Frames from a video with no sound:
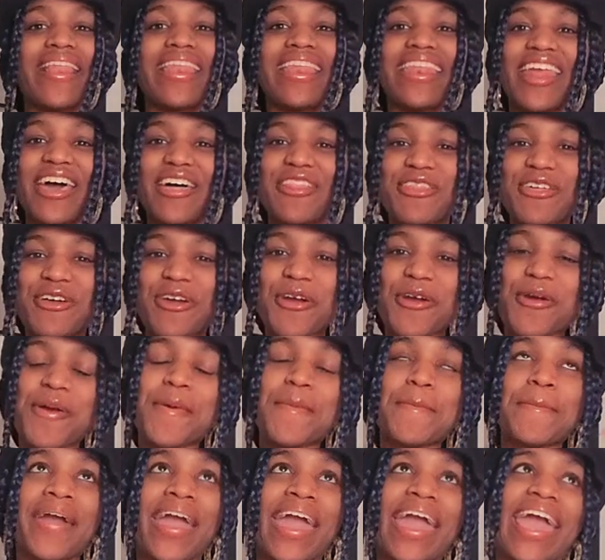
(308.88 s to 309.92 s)
leather
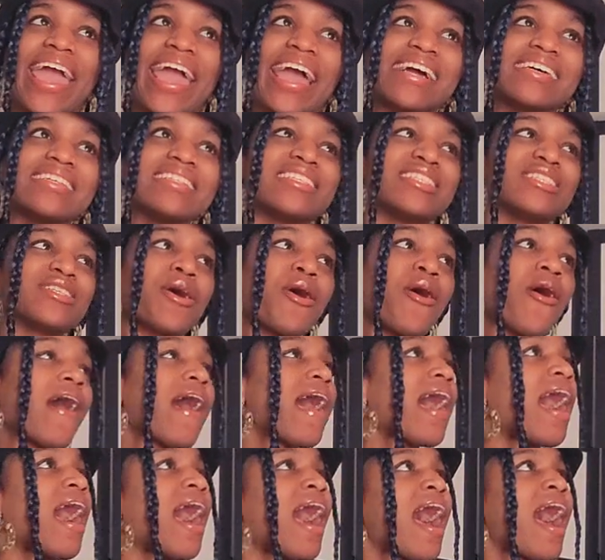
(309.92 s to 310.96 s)
pants.
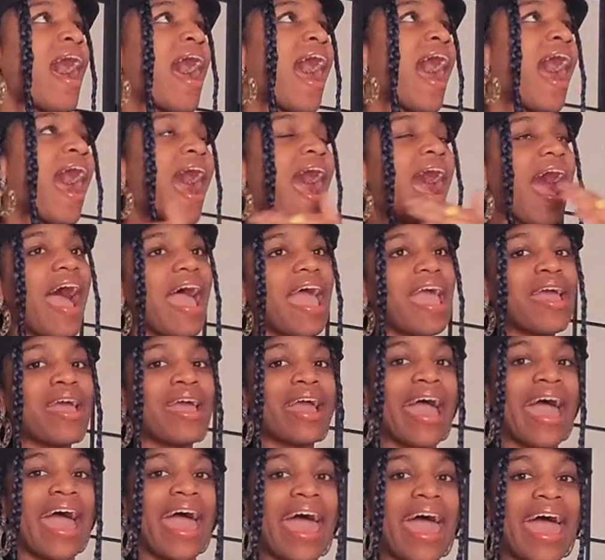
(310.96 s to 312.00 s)
I